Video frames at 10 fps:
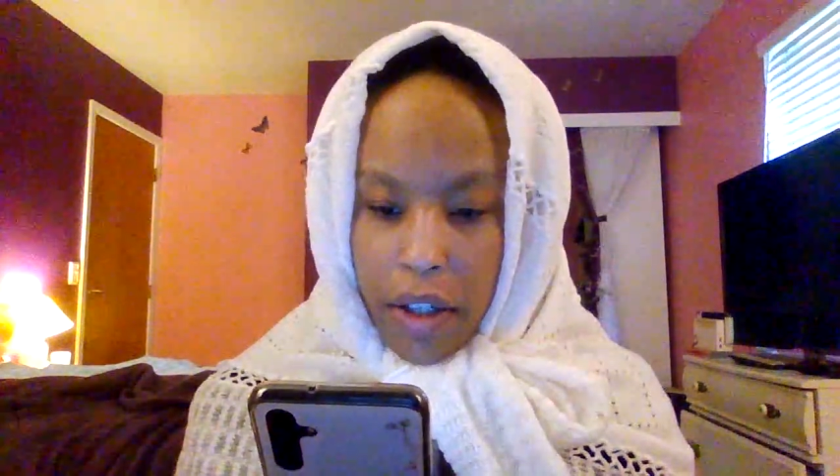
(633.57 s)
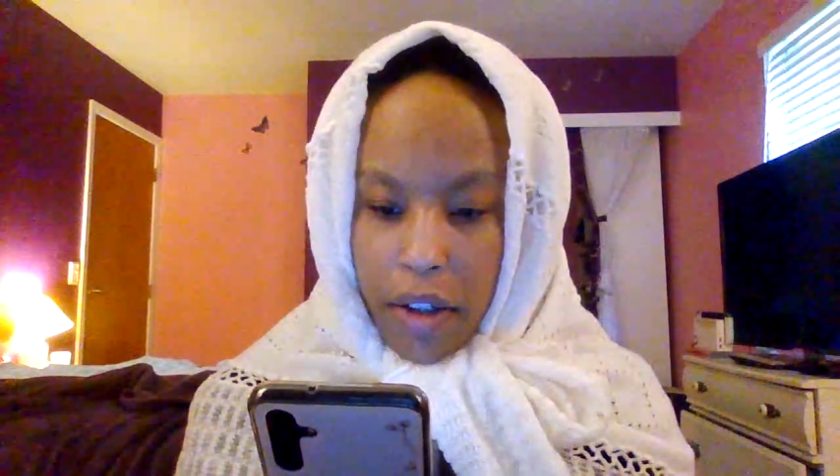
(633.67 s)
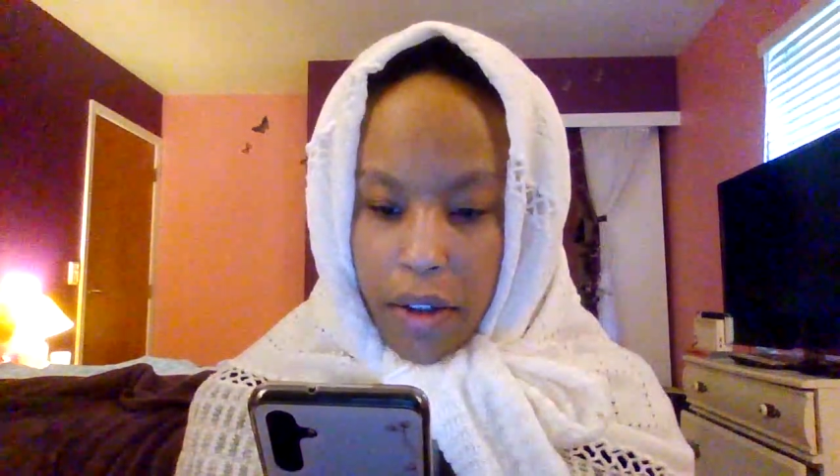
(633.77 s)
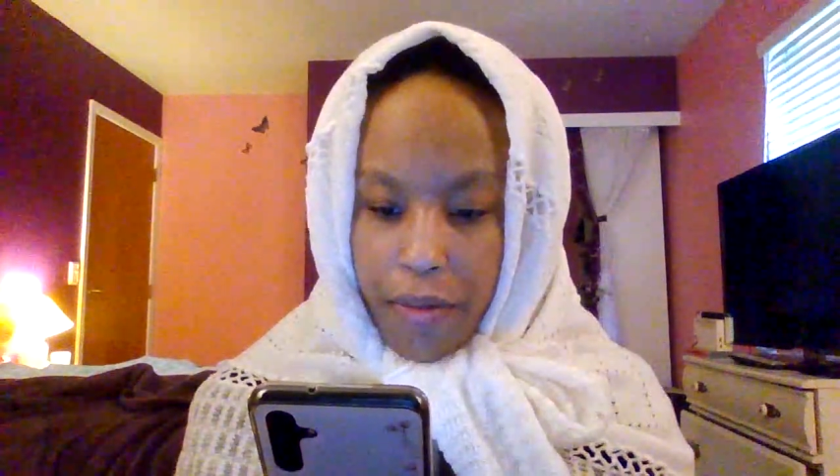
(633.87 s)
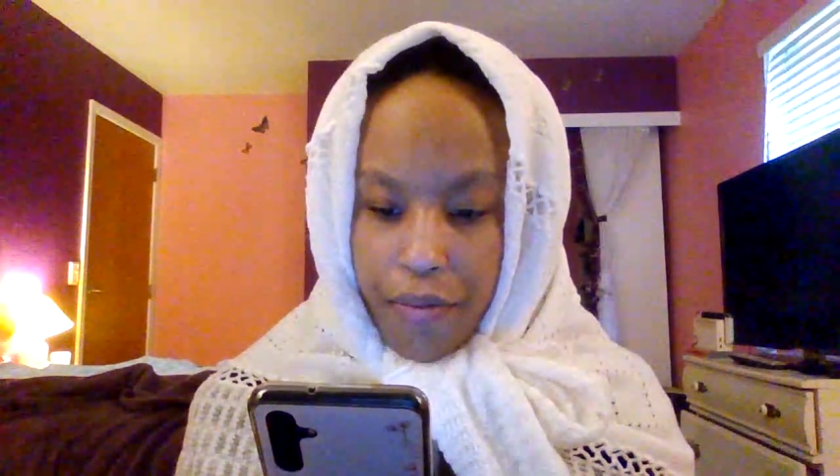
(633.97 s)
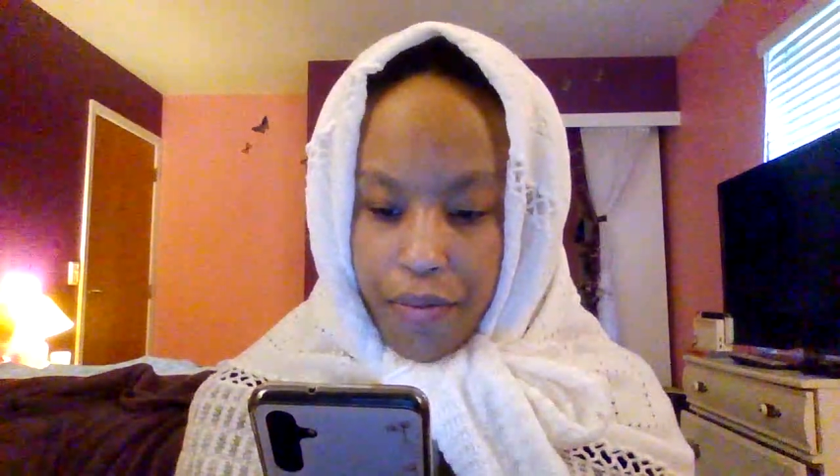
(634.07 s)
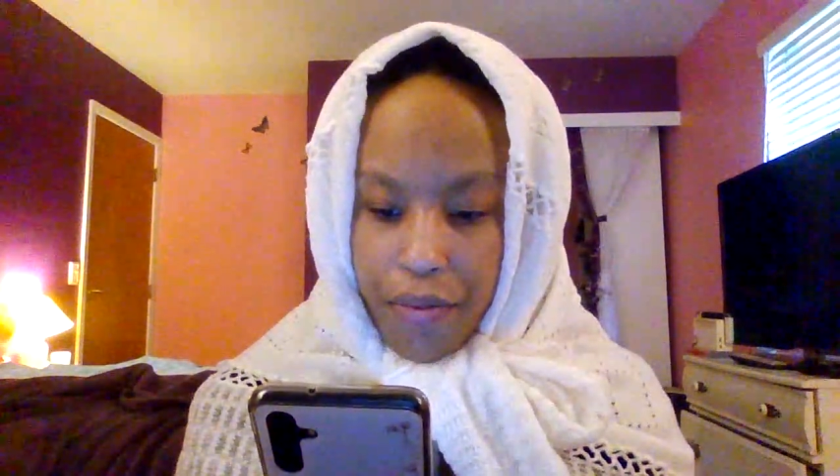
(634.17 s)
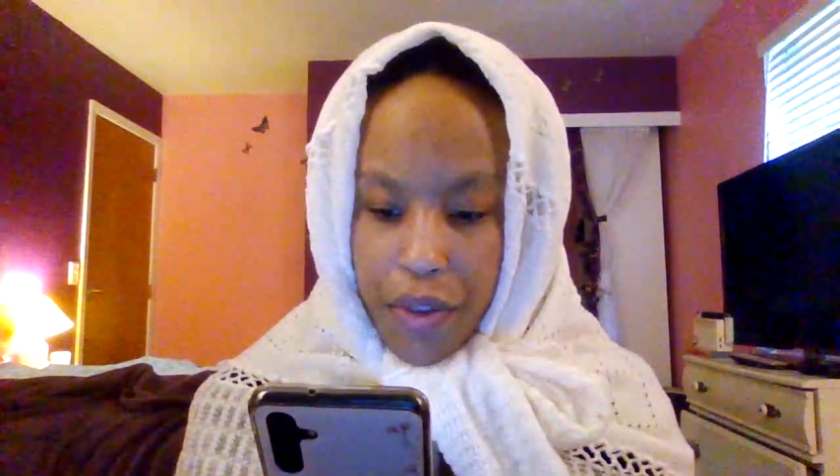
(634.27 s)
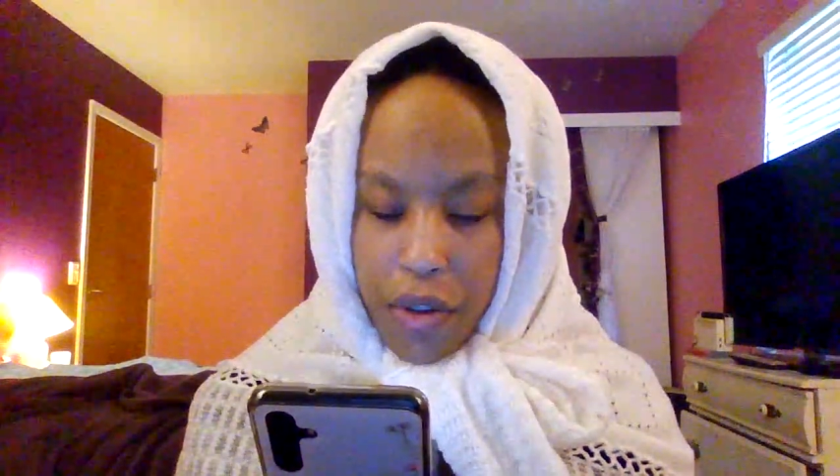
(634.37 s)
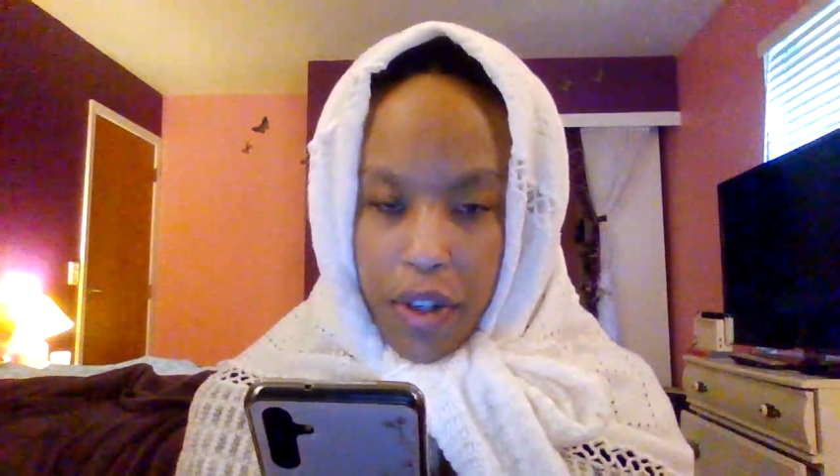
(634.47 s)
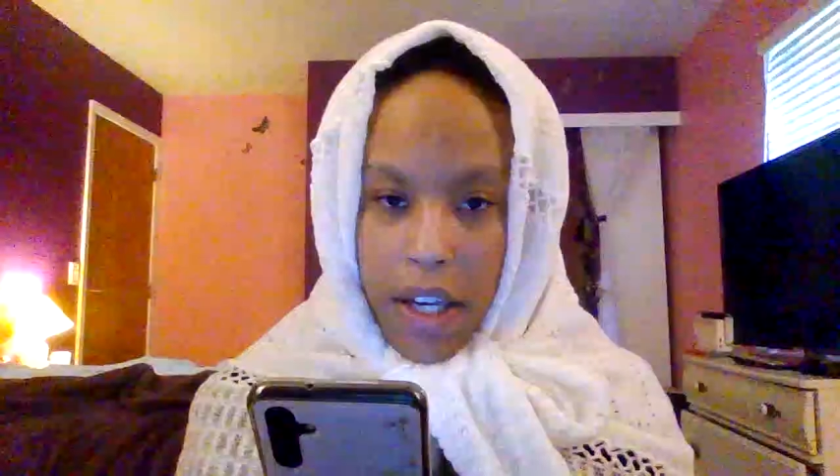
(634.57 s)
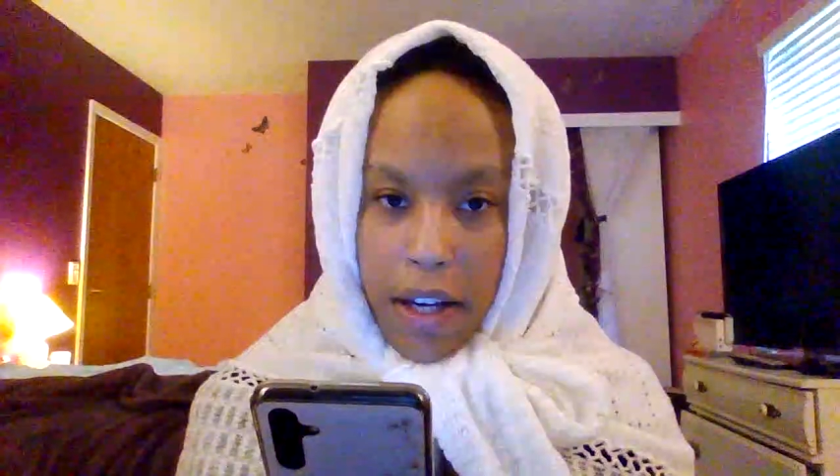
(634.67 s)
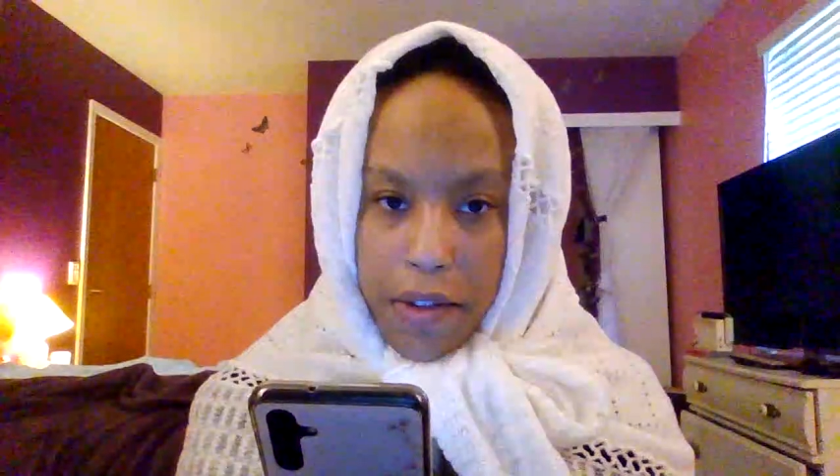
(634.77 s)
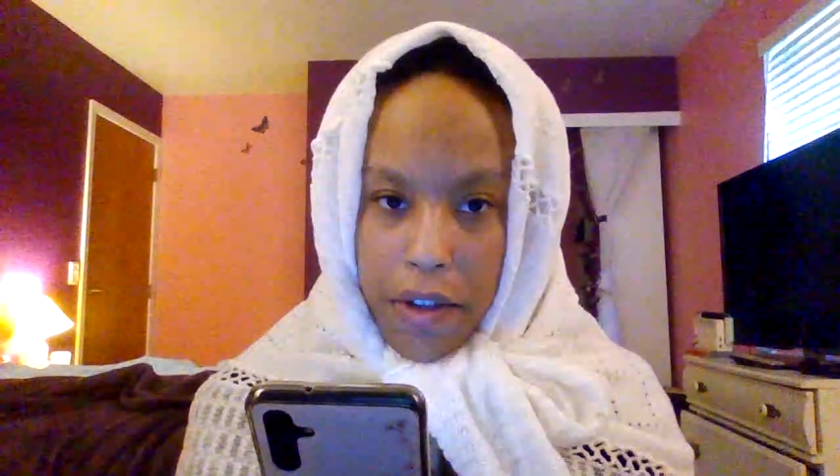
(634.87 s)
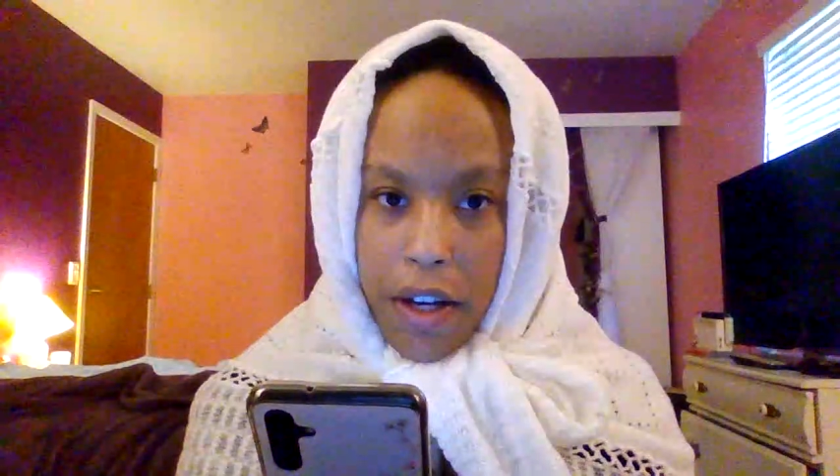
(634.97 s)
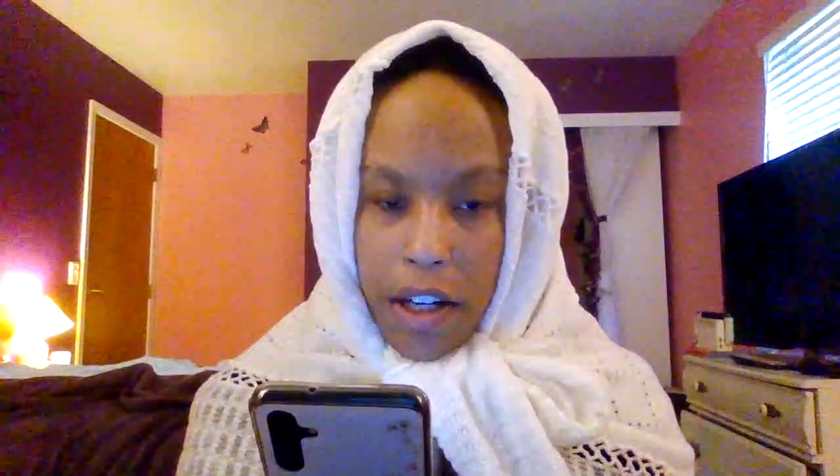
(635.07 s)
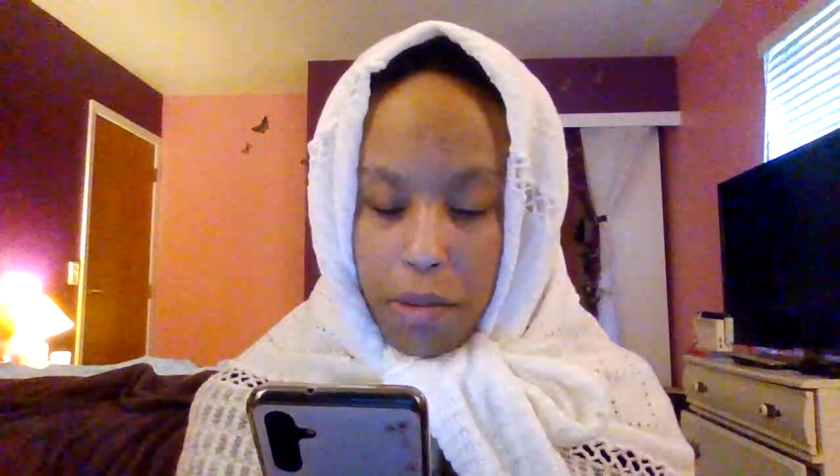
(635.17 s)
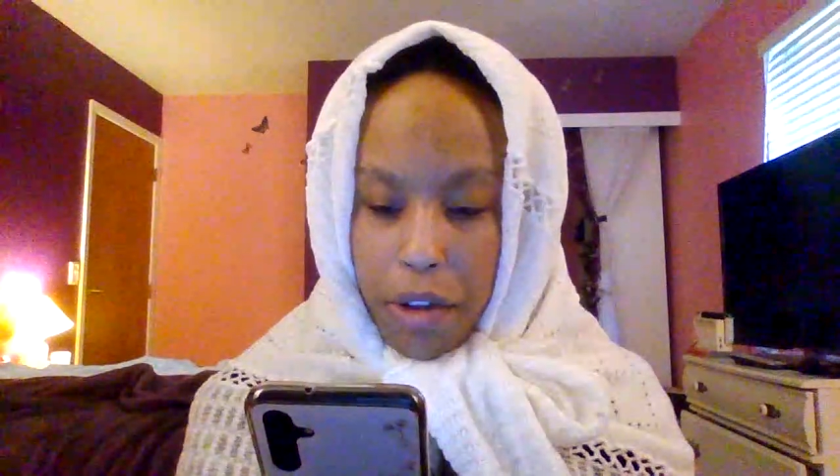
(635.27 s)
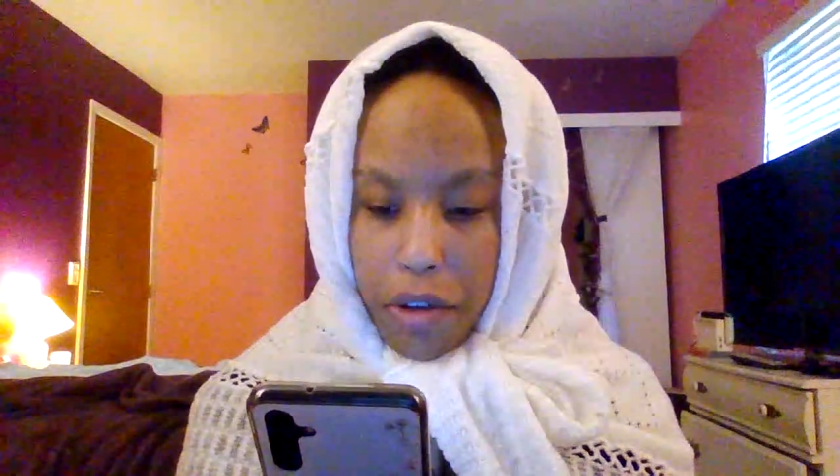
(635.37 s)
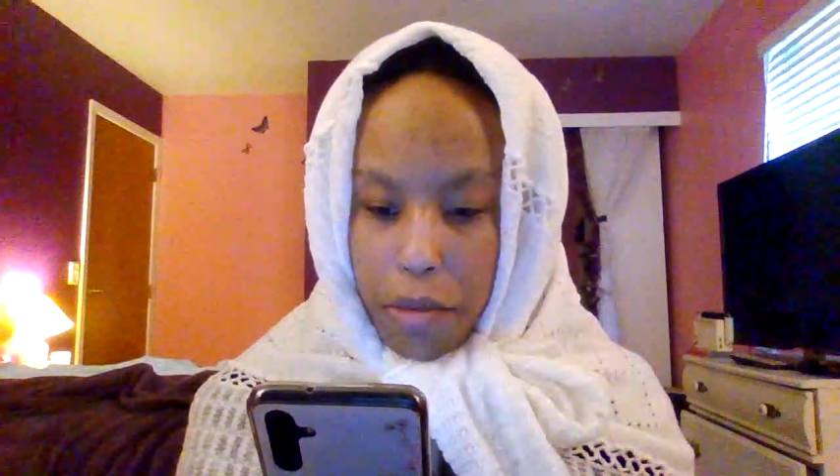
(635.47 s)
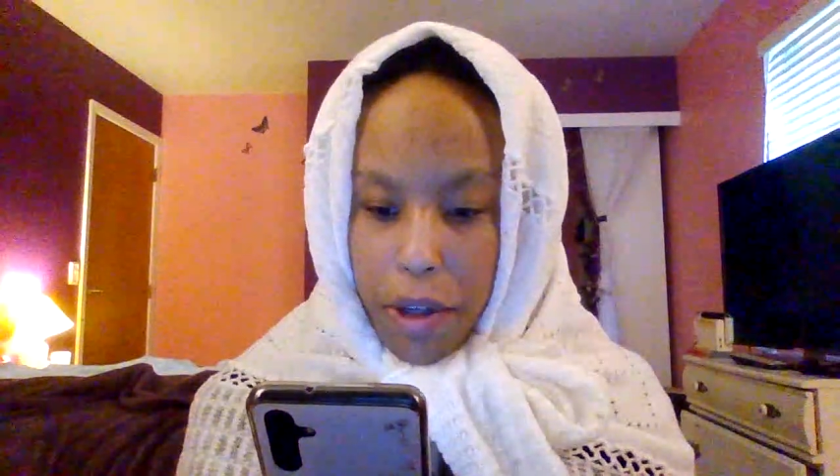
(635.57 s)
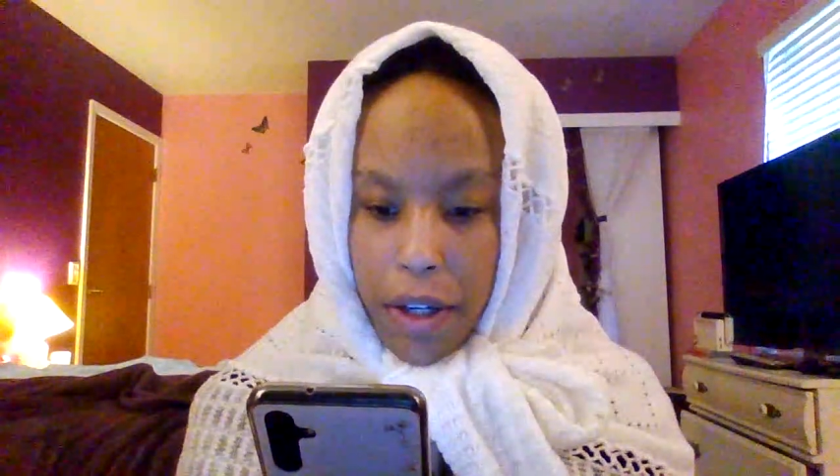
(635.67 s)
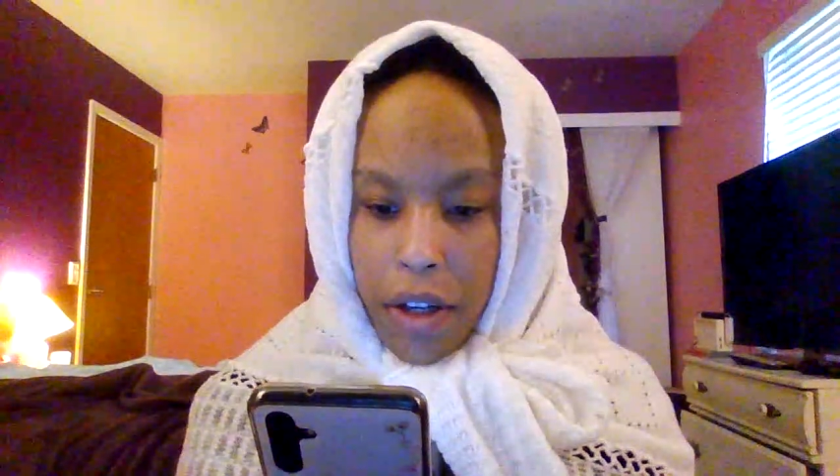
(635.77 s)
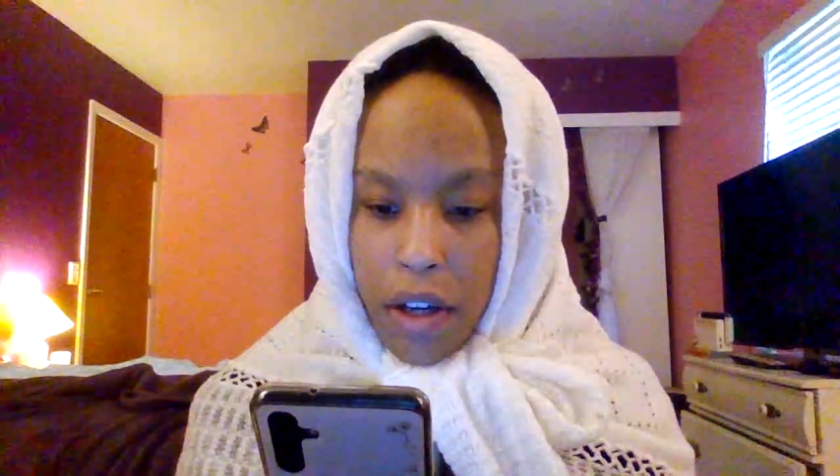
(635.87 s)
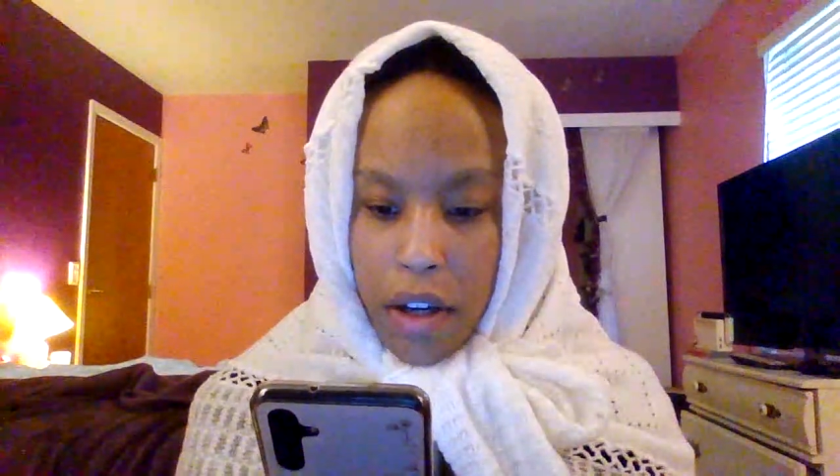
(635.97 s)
Um, so he has cut him a little bit.